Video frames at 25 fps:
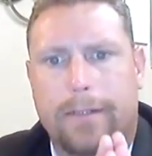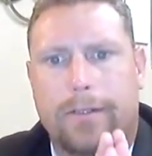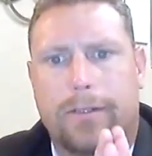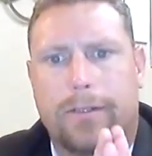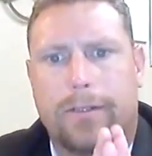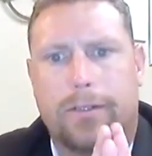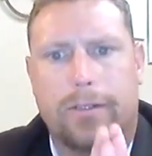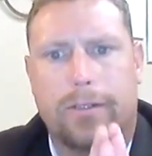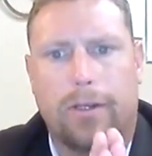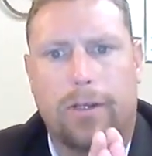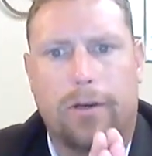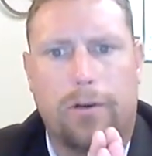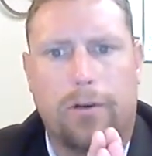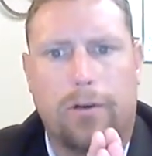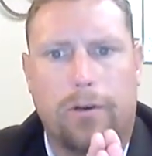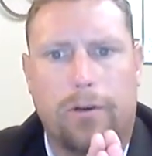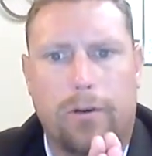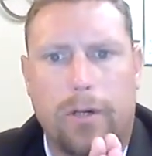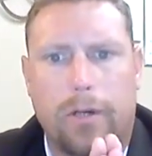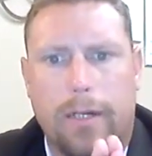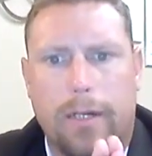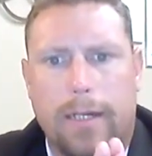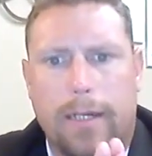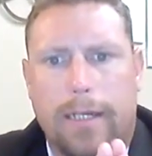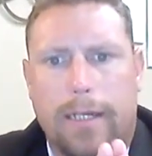
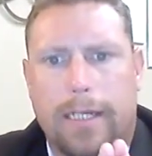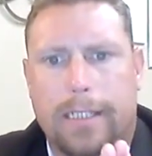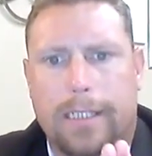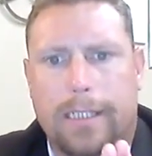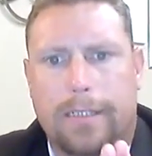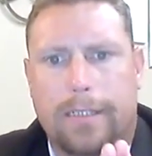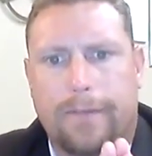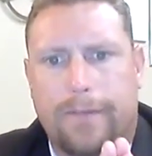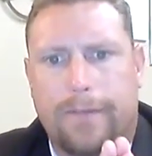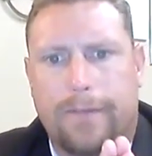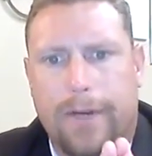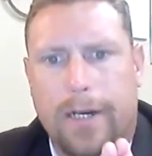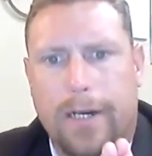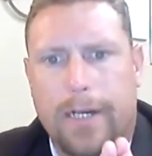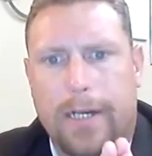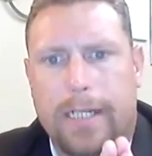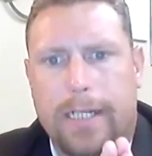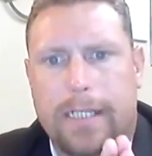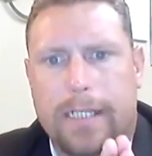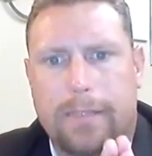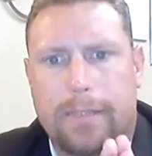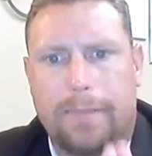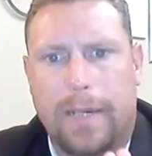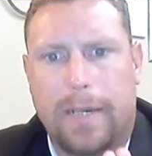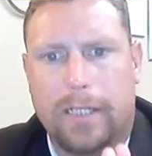So it's a very
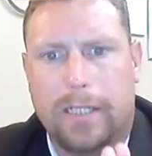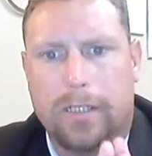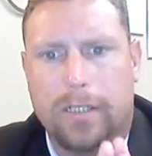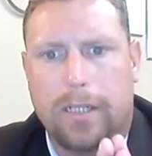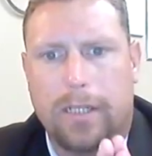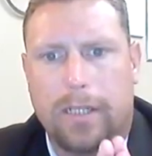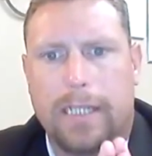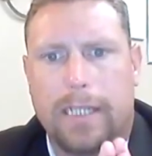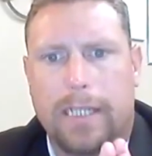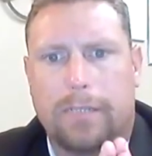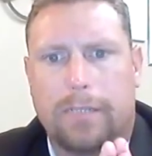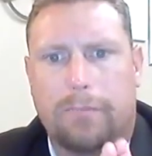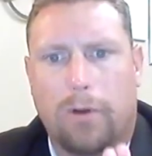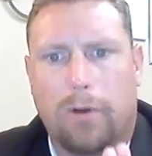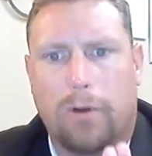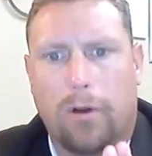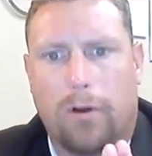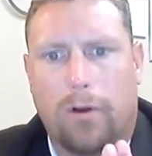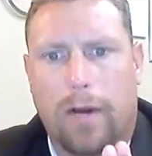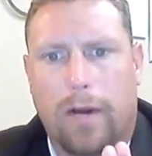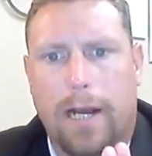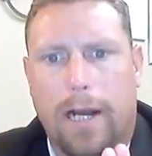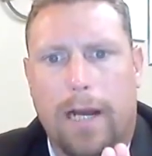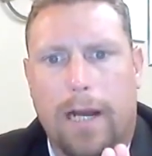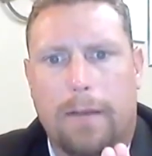specialized
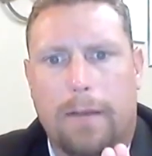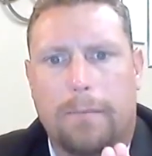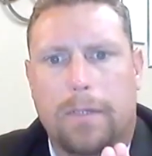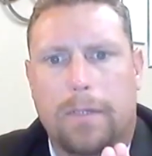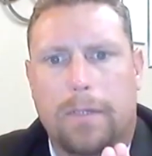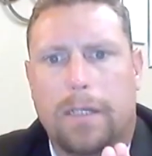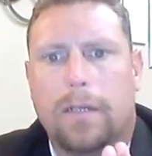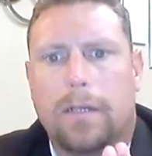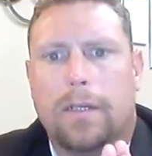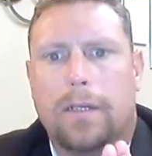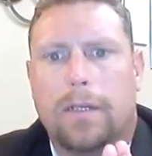program